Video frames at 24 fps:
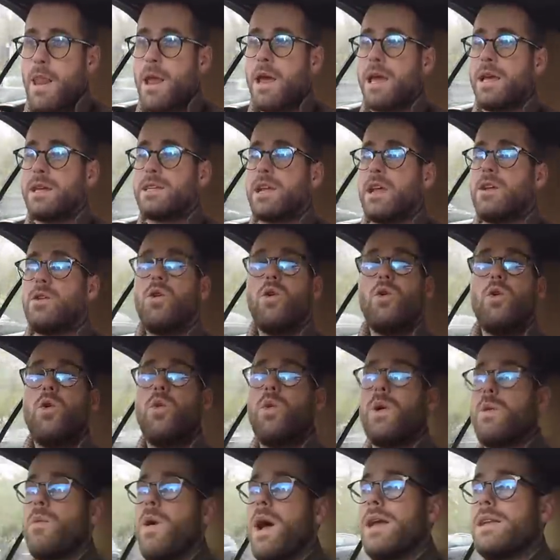He said all
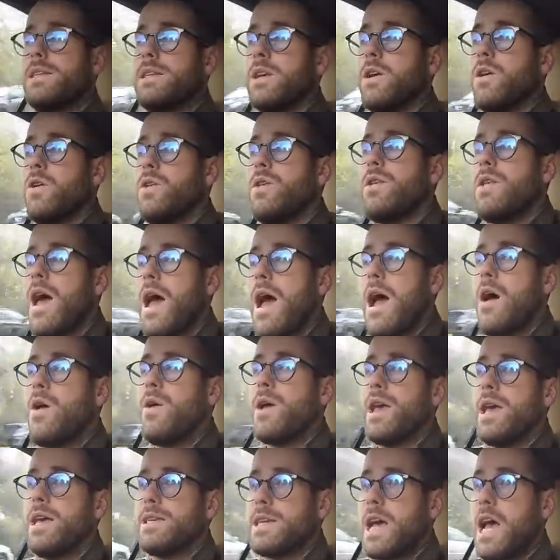we're waiting on now
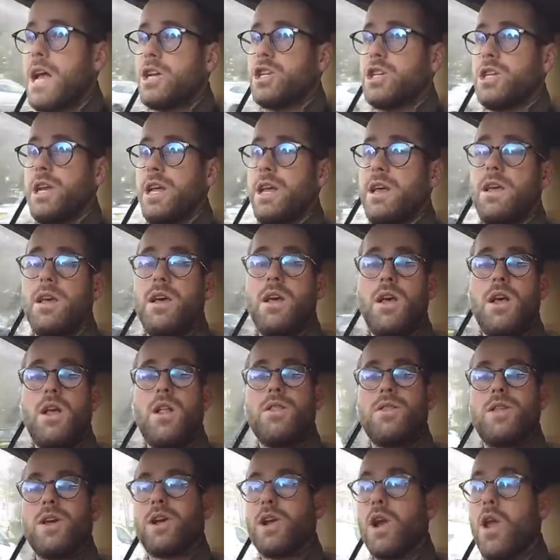is actually
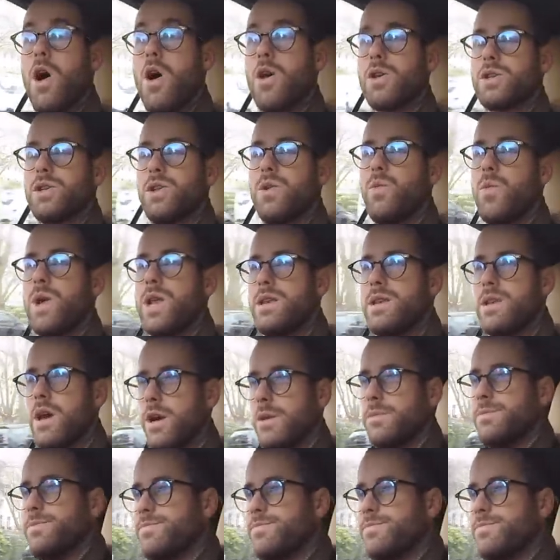the glass on the window